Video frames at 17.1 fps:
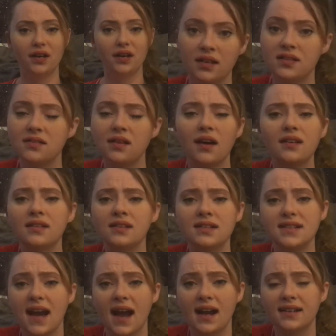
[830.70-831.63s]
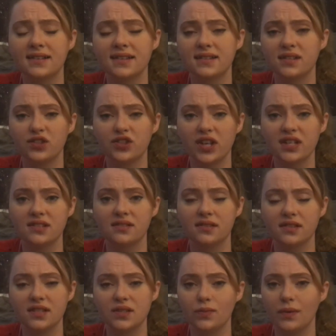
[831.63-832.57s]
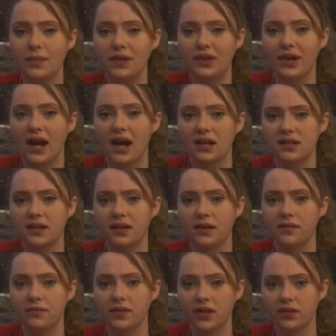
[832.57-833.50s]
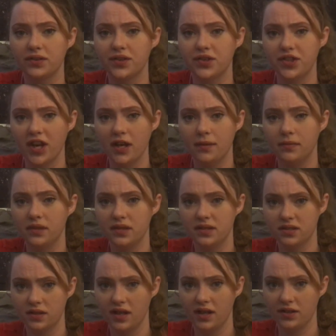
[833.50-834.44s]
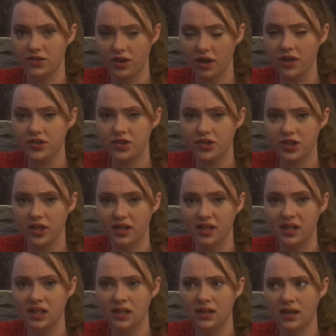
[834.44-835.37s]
It's not an attack to suggest that these women are acting out of guilt, shame, and exhaustion.